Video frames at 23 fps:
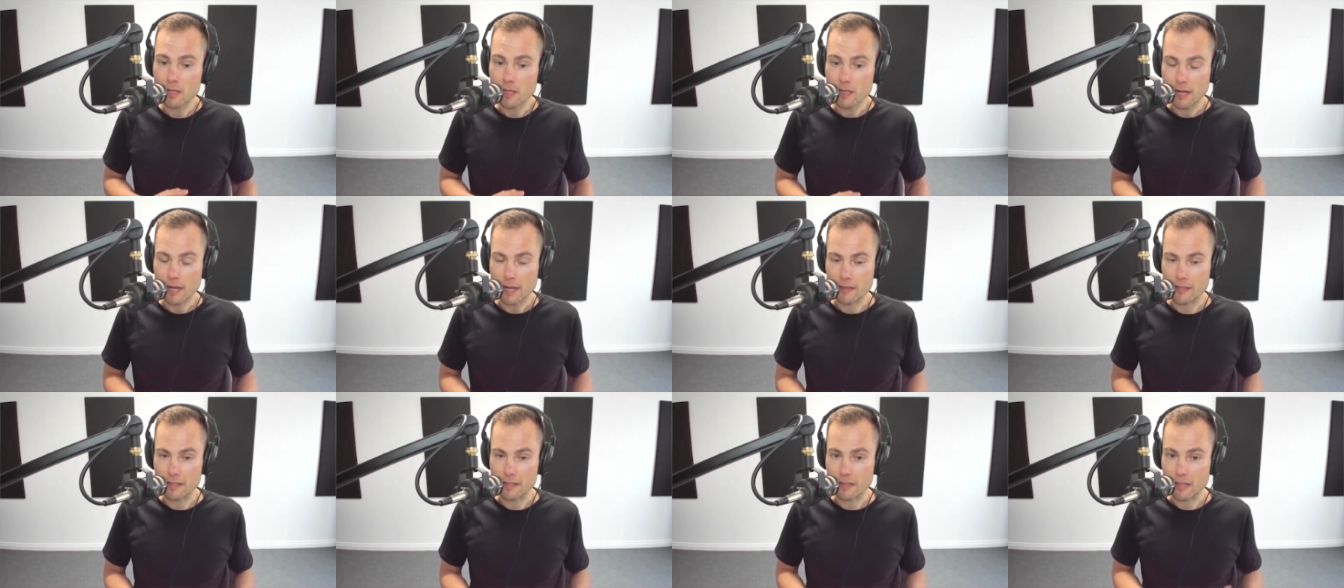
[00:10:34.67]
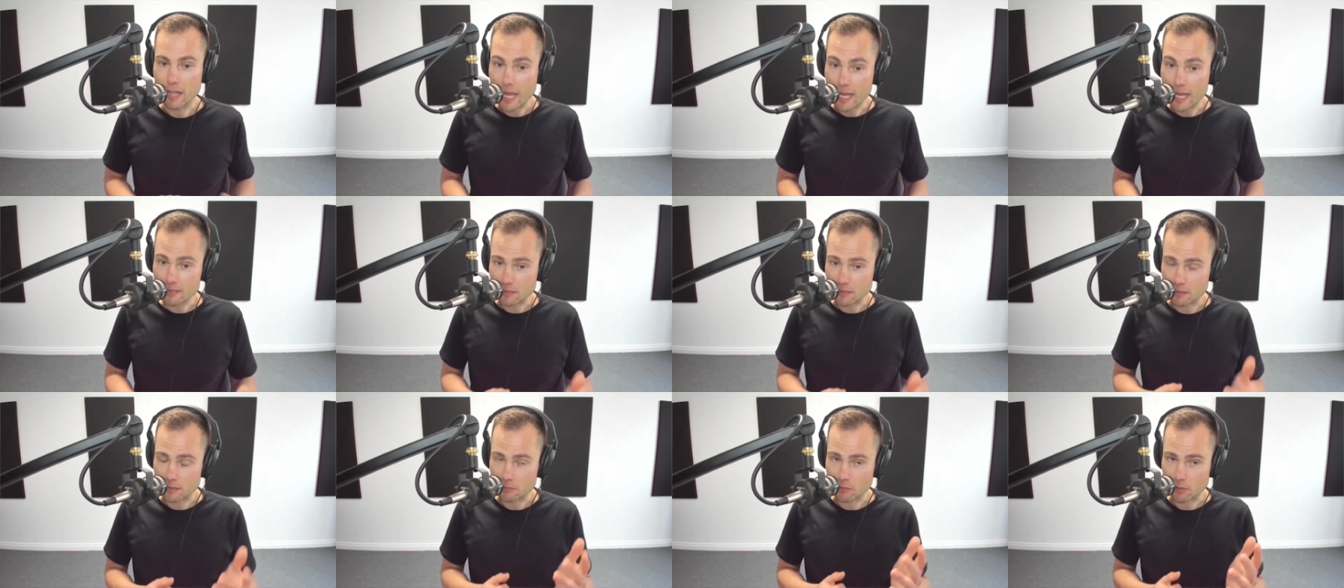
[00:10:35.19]
And then
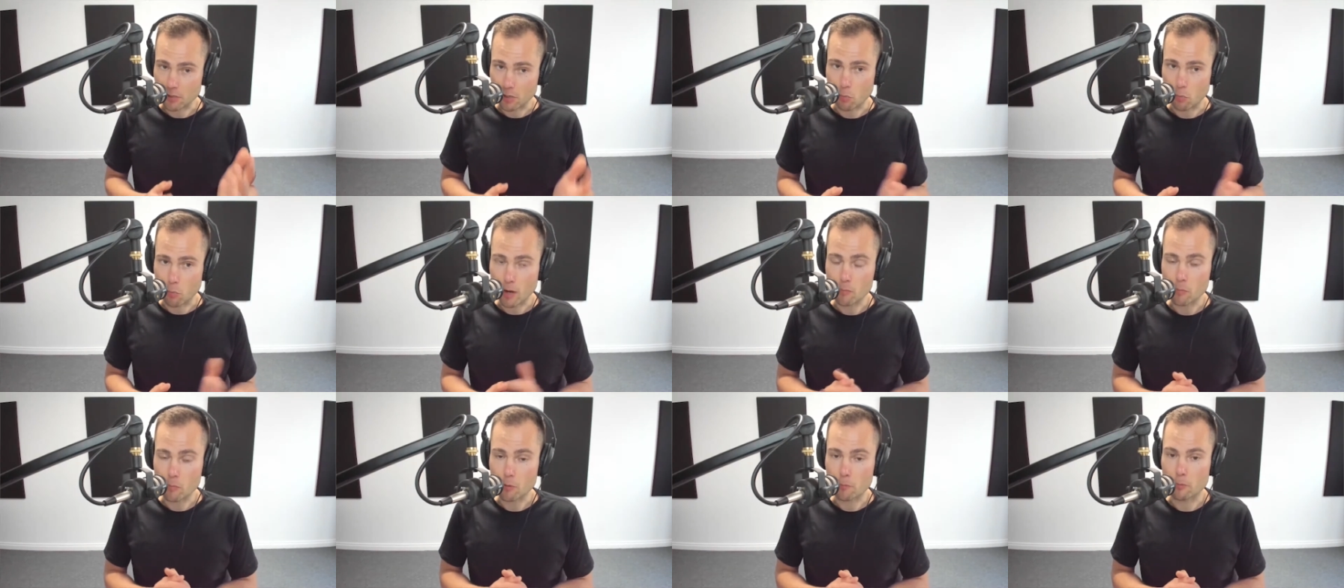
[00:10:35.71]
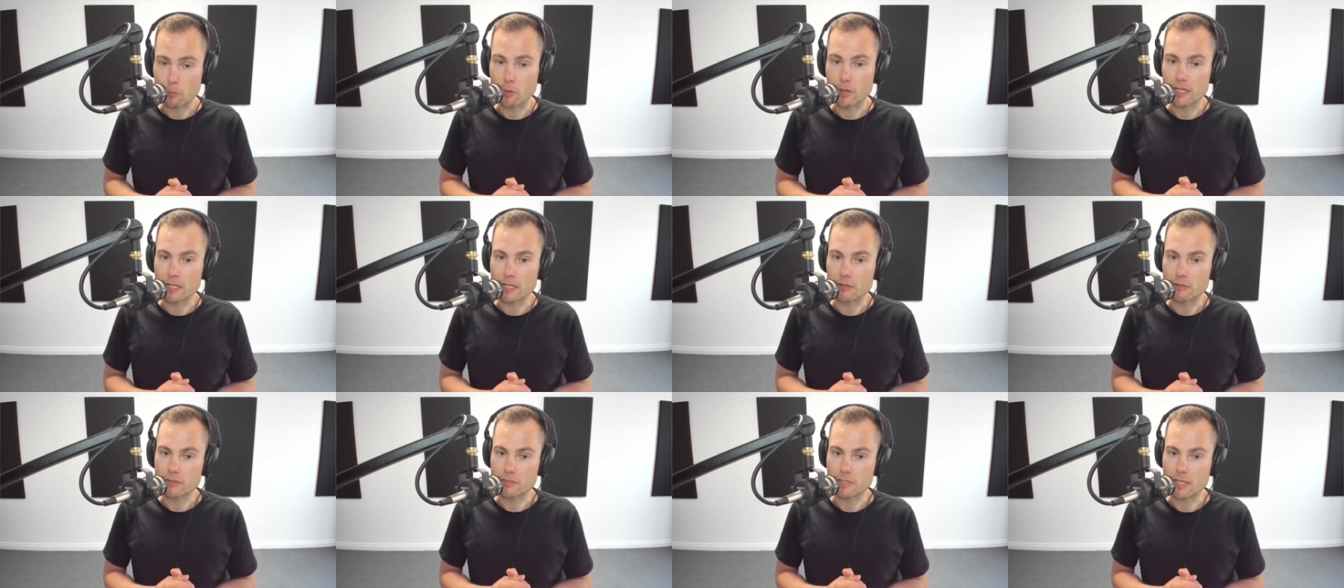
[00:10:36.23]
lastly, we've got one more point
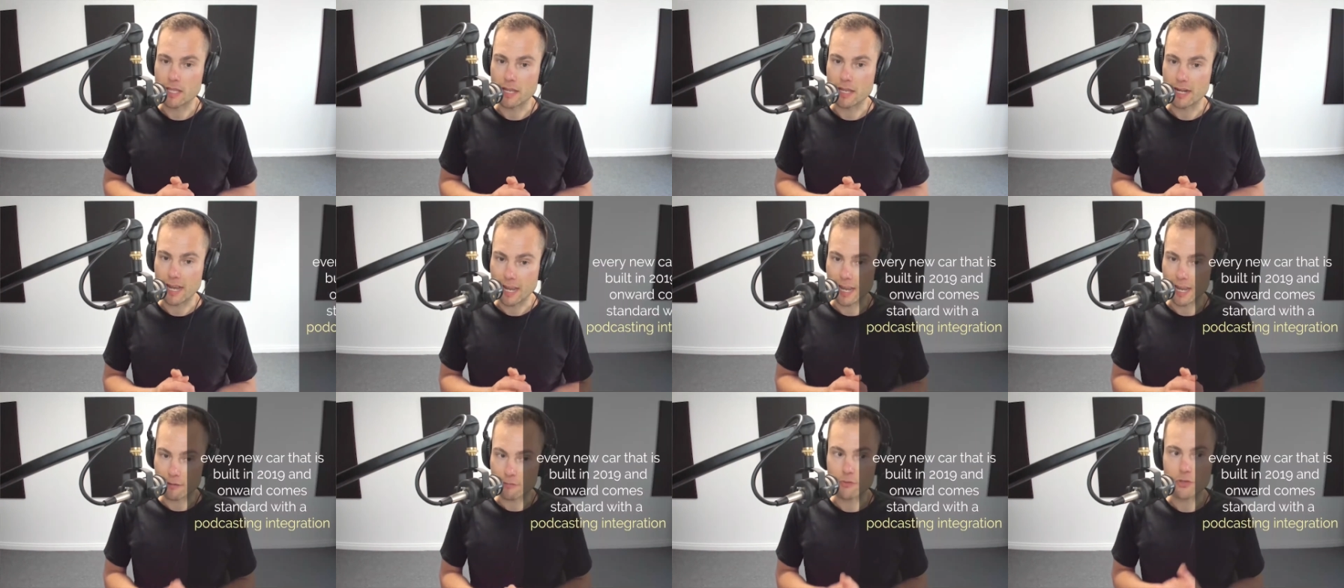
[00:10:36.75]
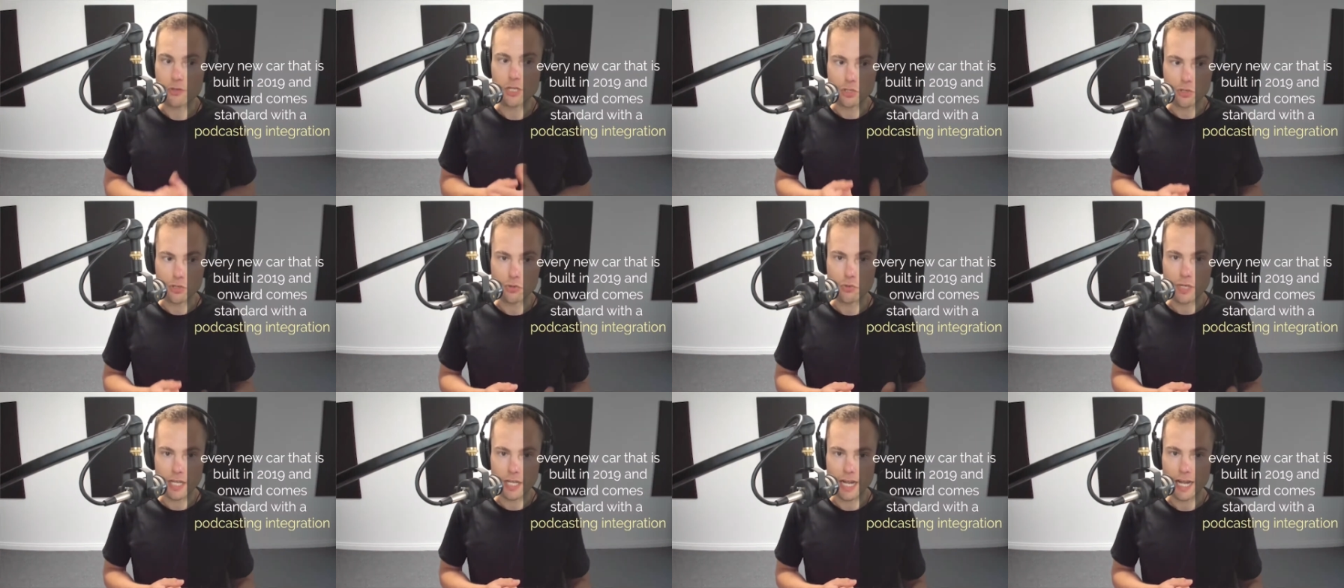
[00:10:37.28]
here is that every
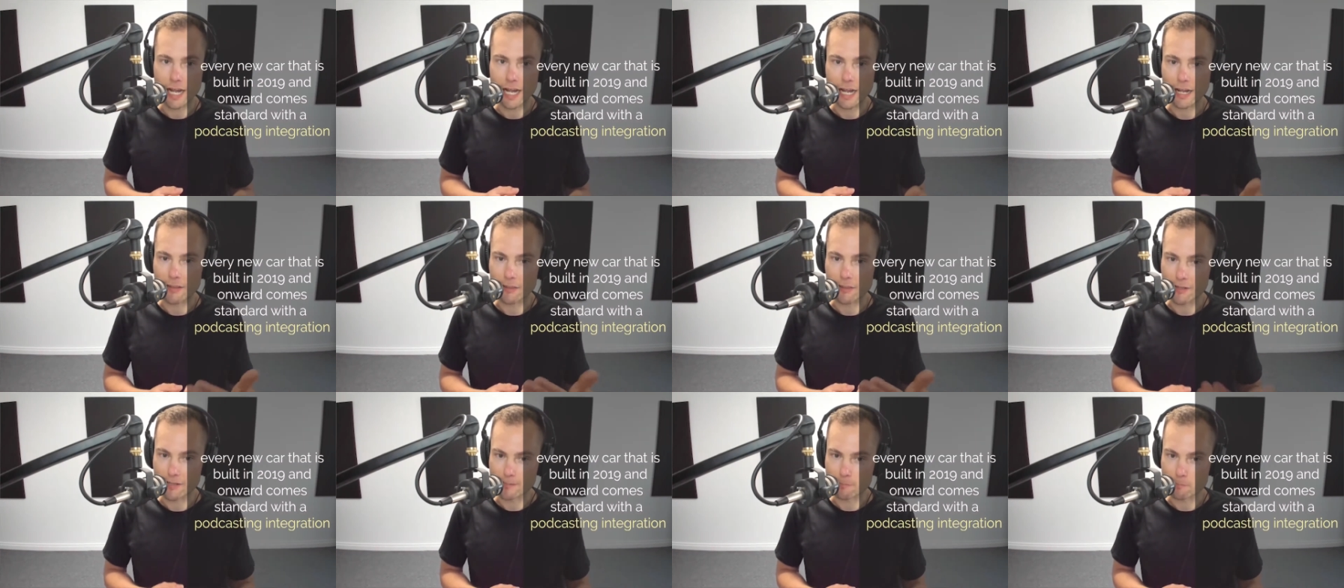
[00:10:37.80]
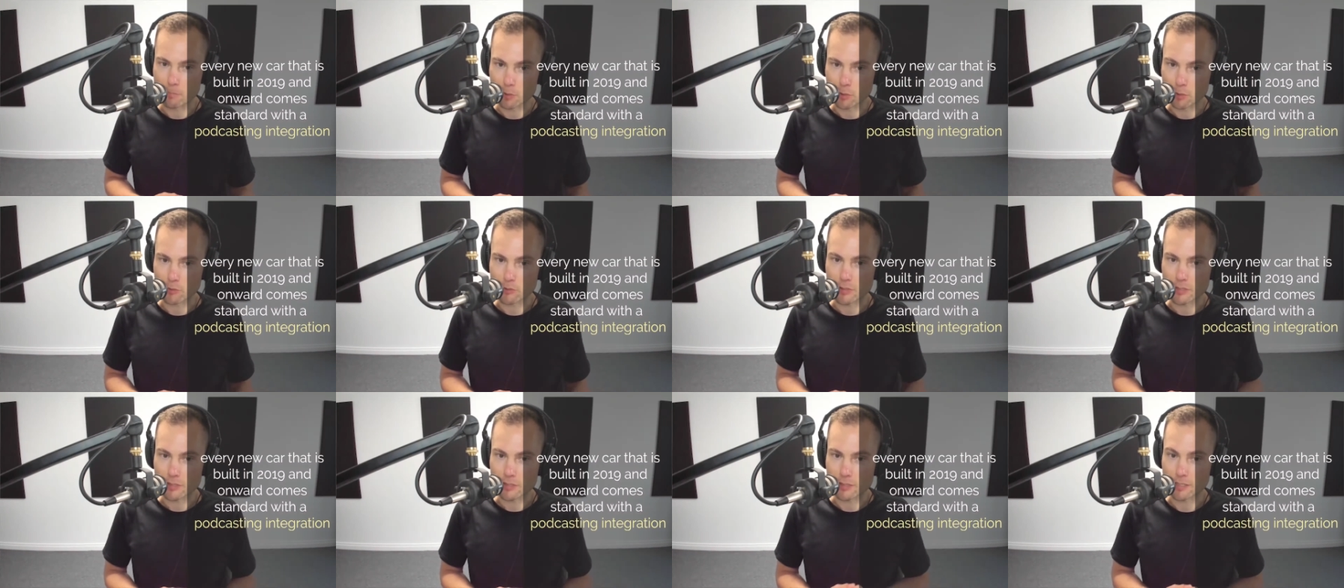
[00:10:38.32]
new car that is
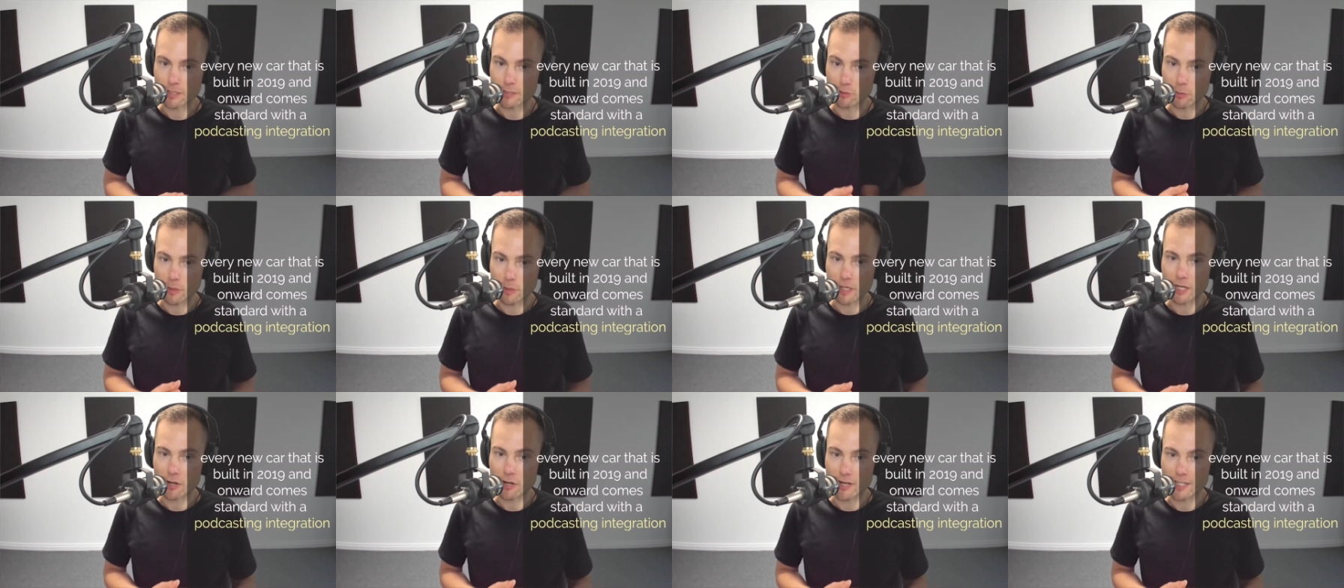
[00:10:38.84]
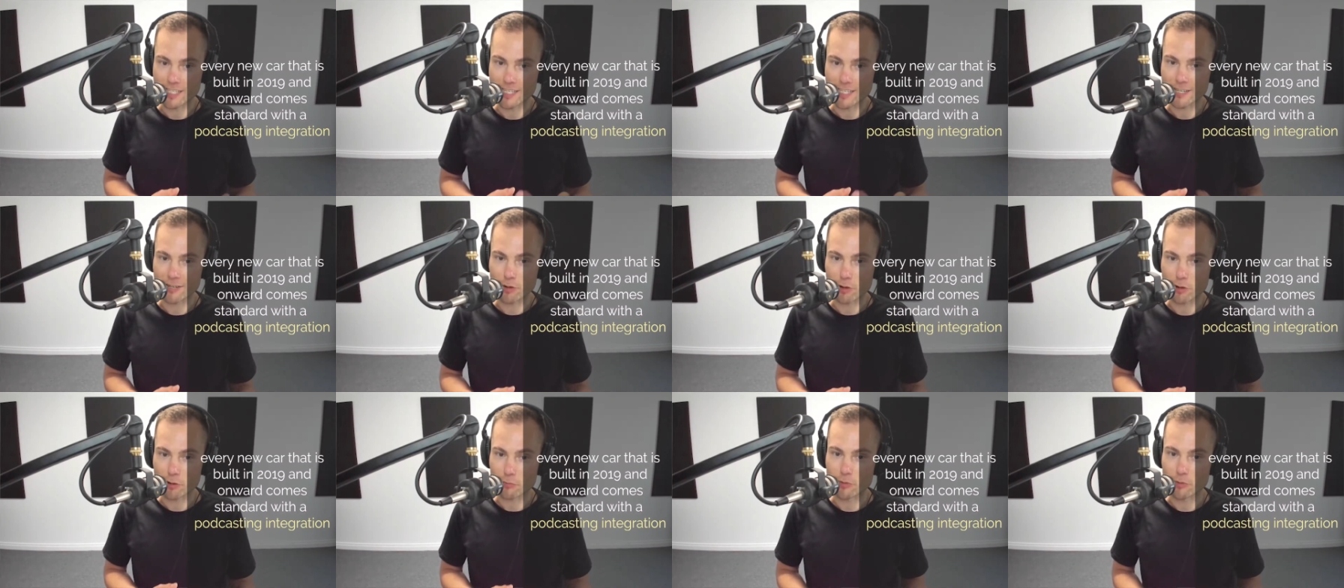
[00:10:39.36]
built in 2019
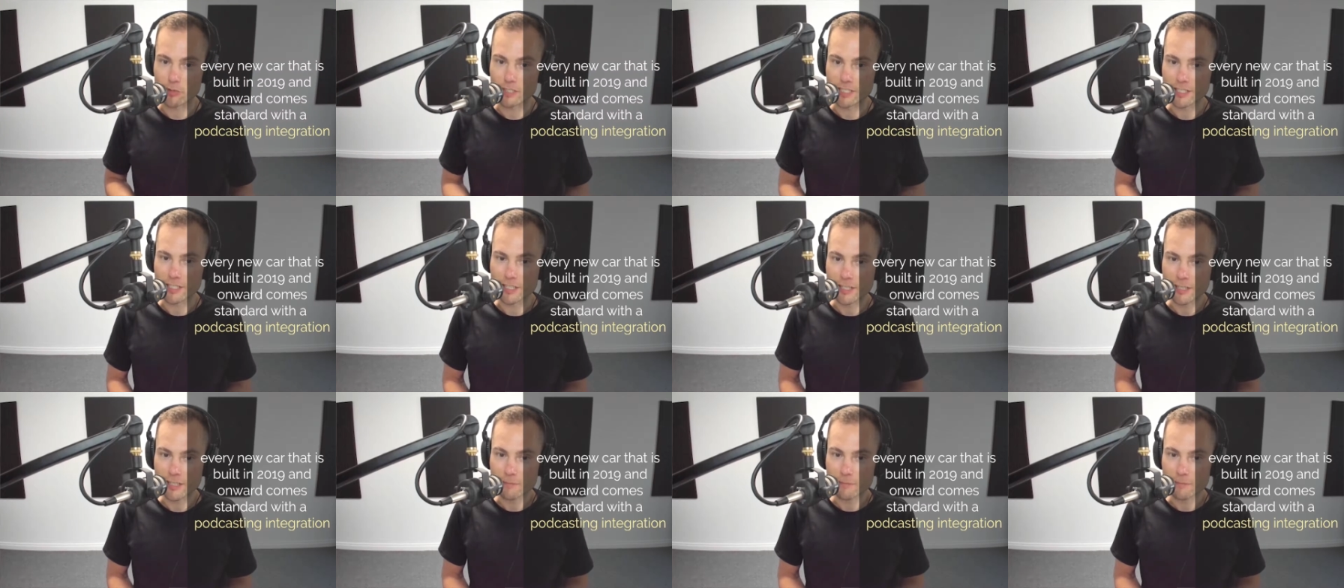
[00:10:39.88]
and onward